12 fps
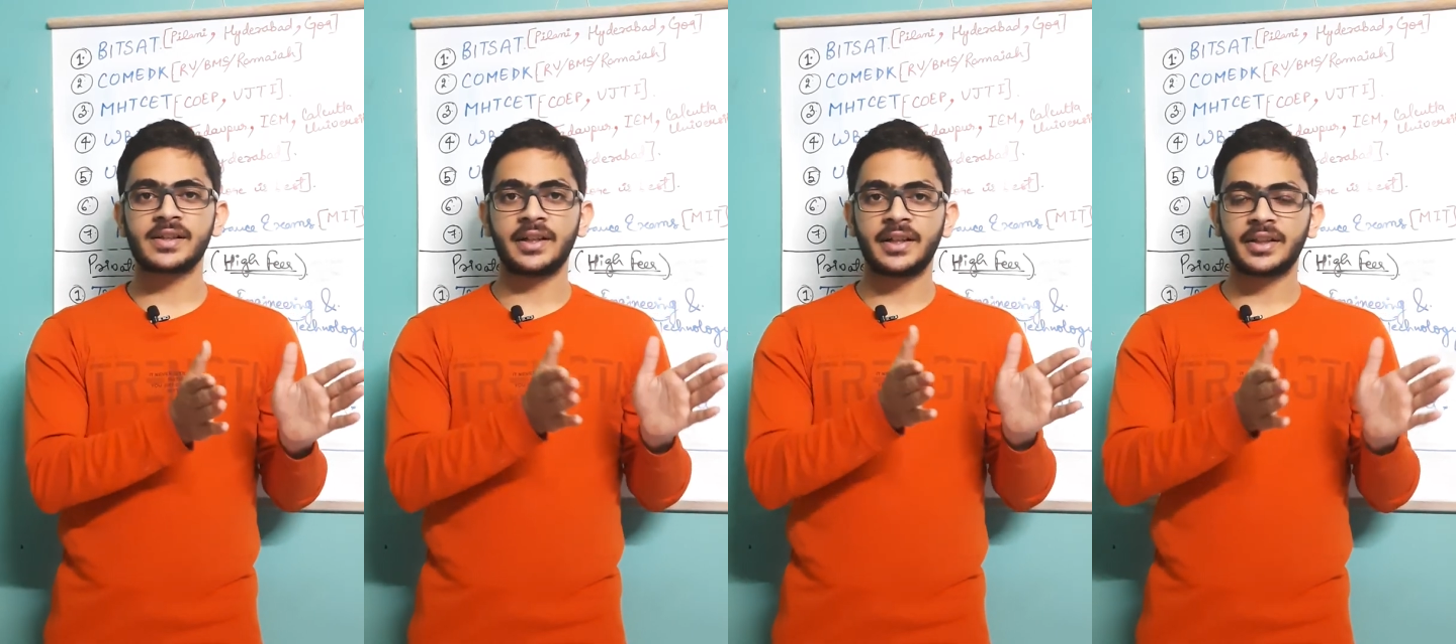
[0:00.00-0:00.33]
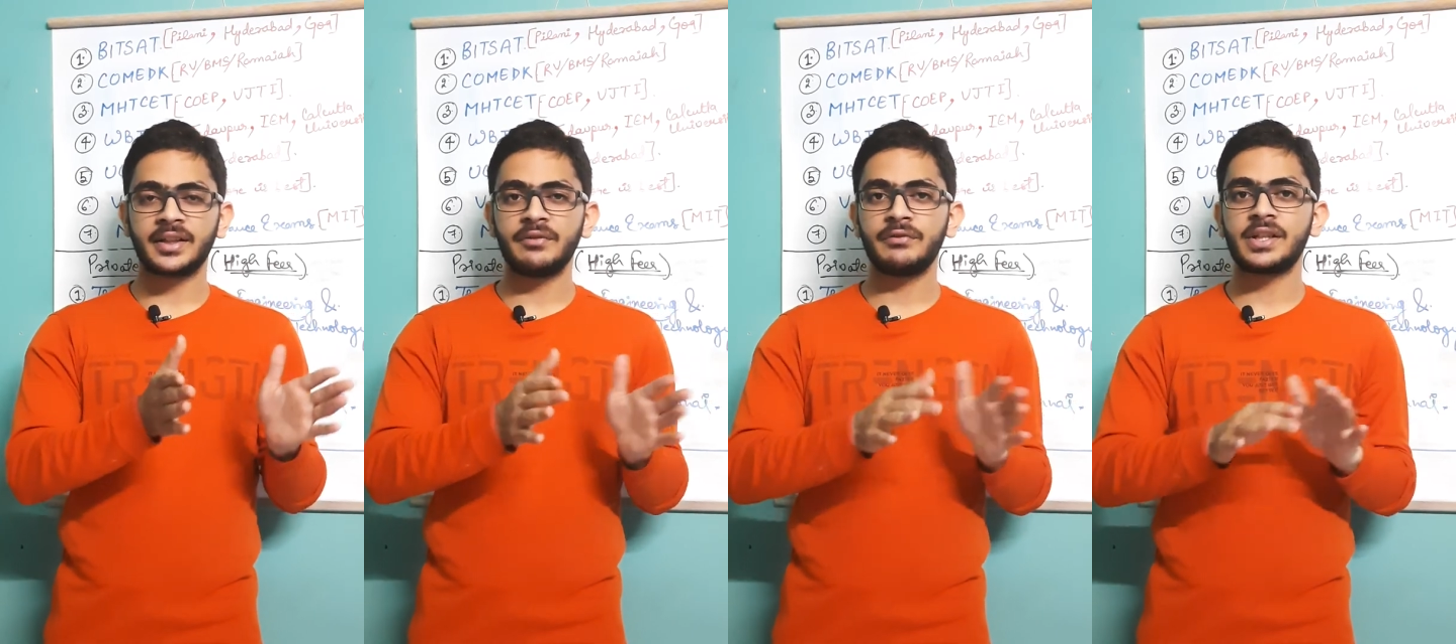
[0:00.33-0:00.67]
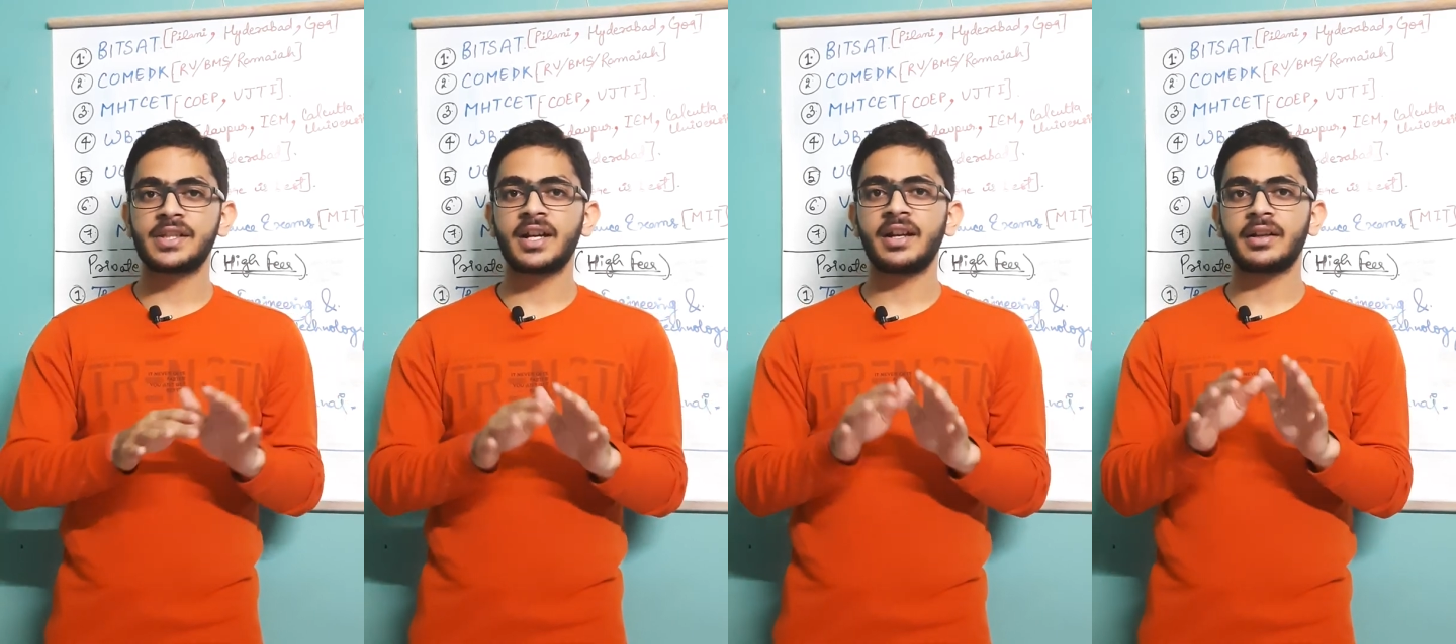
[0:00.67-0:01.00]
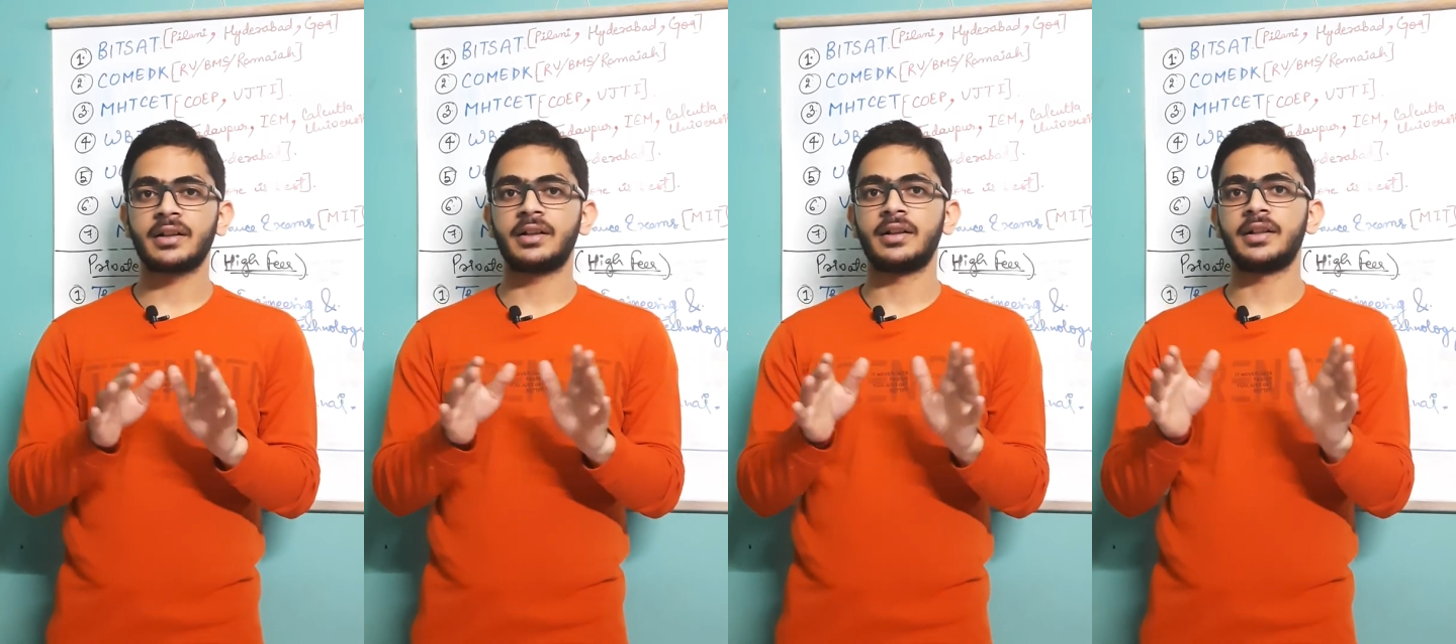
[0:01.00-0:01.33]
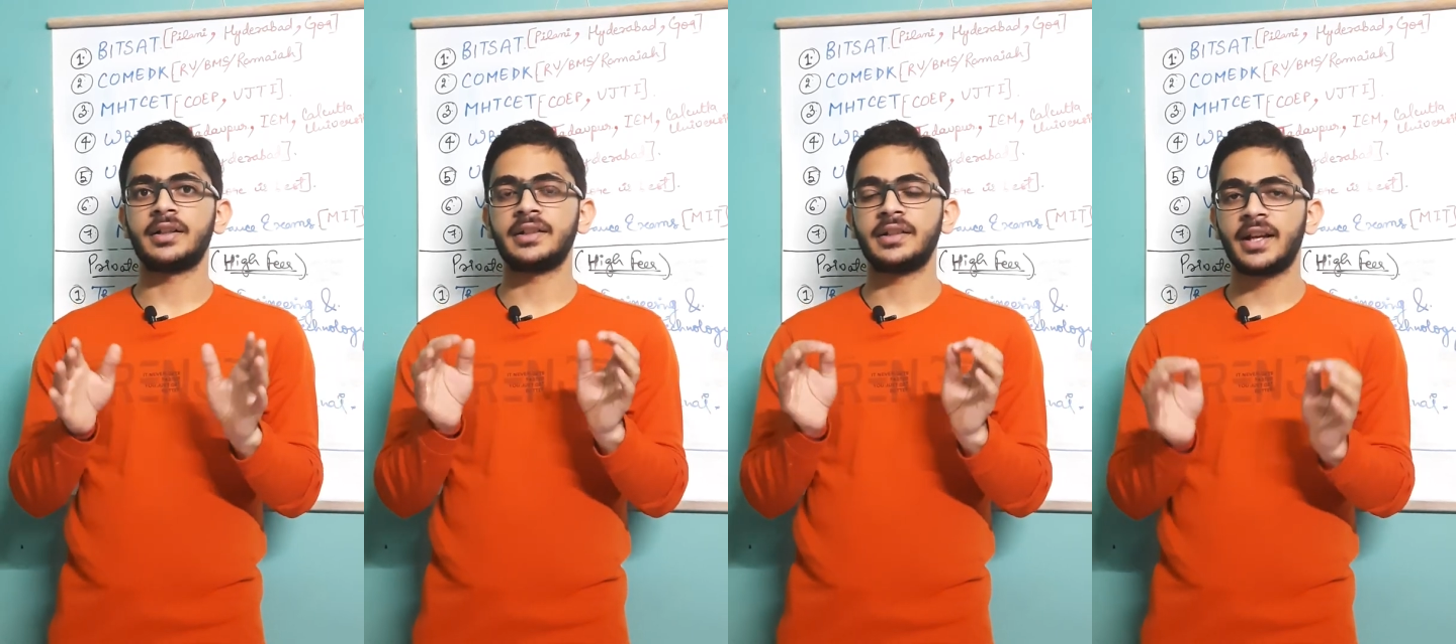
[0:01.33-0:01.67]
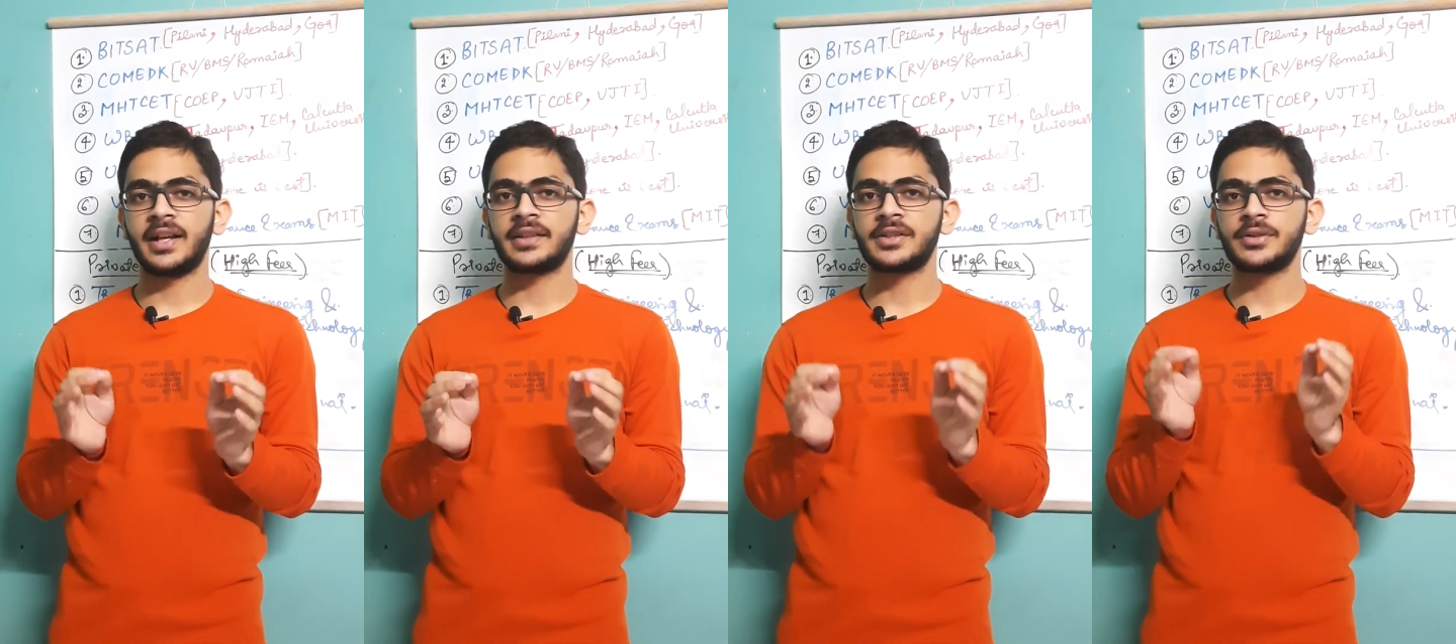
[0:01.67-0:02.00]
under them which are
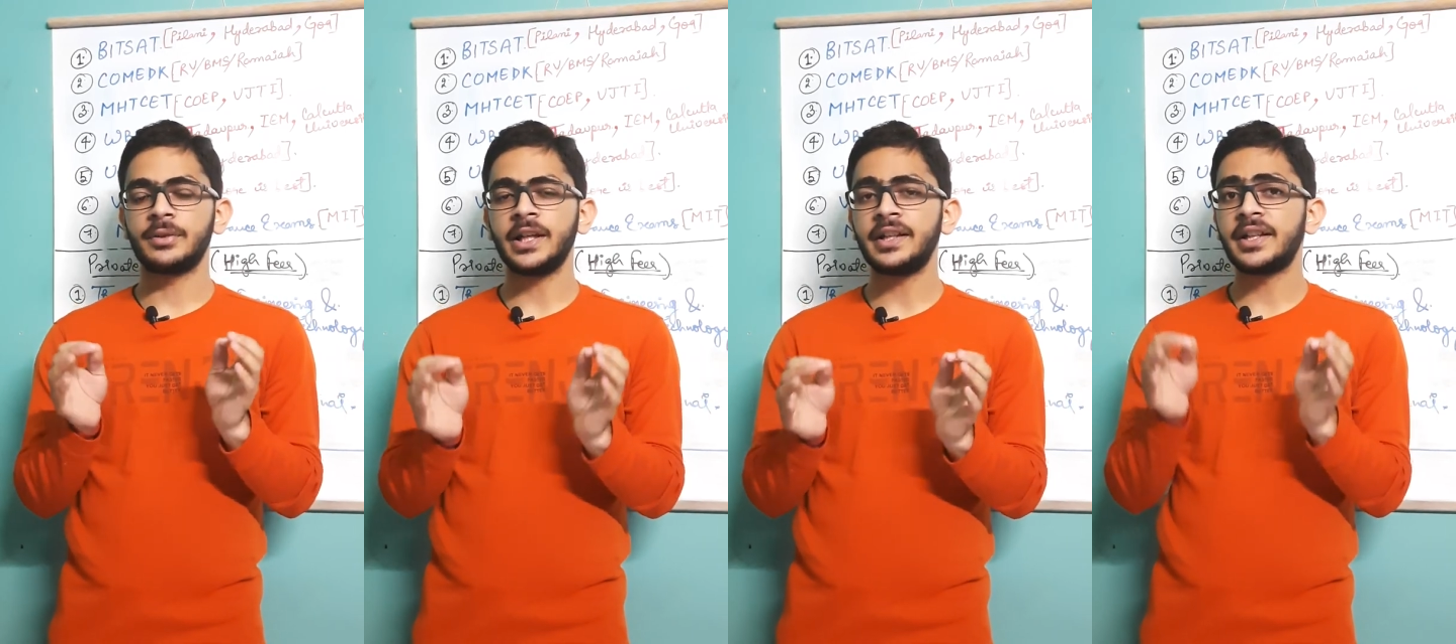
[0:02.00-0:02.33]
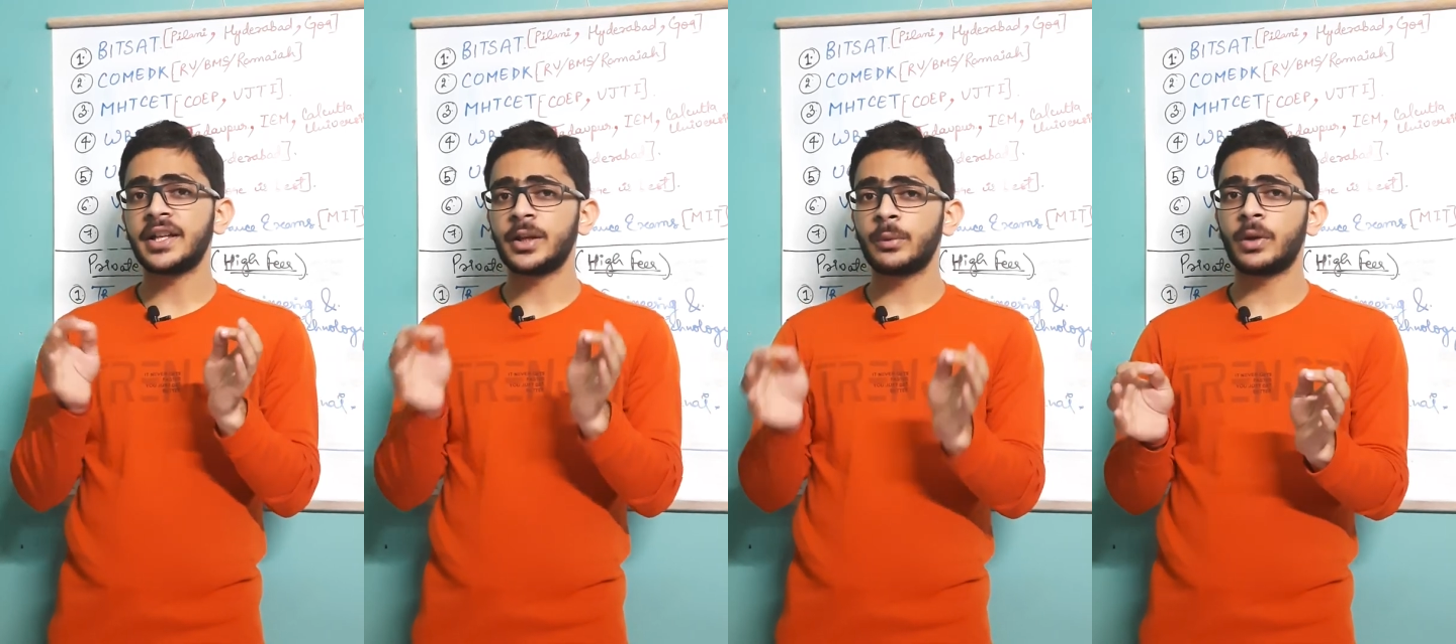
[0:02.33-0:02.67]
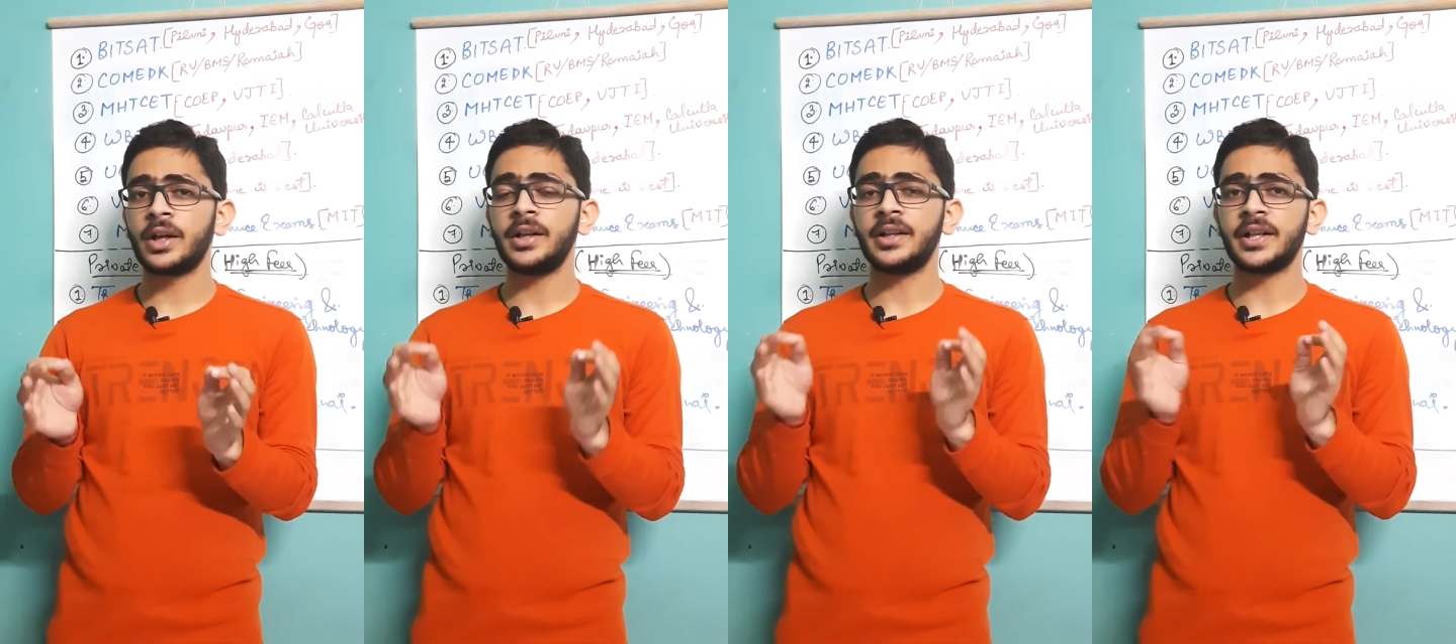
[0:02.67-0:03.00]
actually tier 1,